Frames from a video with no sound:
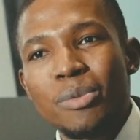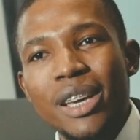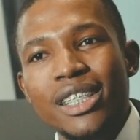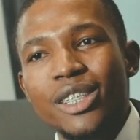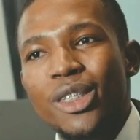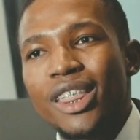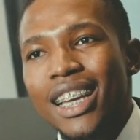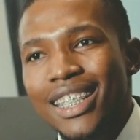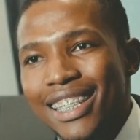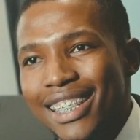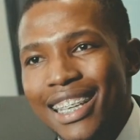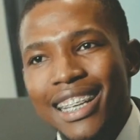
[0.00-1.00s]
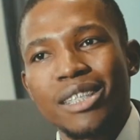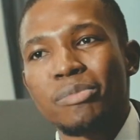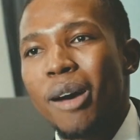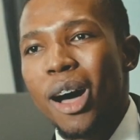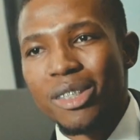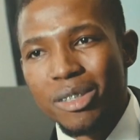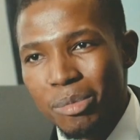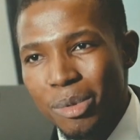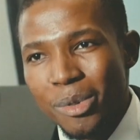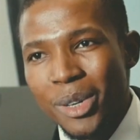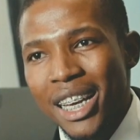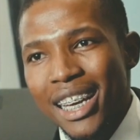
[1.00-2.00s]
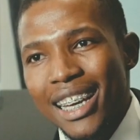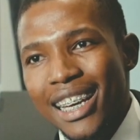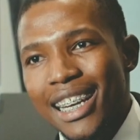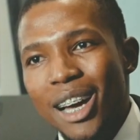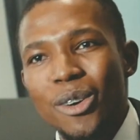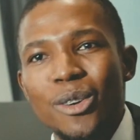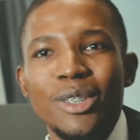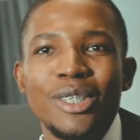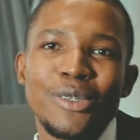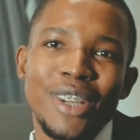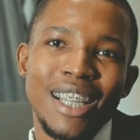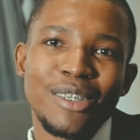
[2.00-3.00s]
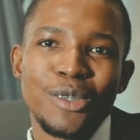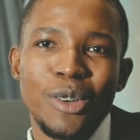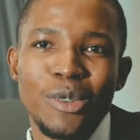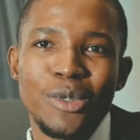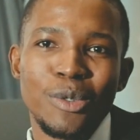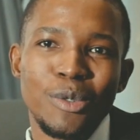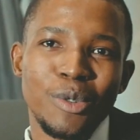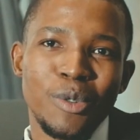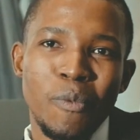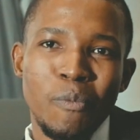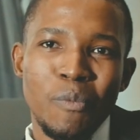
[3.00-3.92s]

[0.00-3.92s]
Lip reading: be as authentic as possible. And I always try to talk to,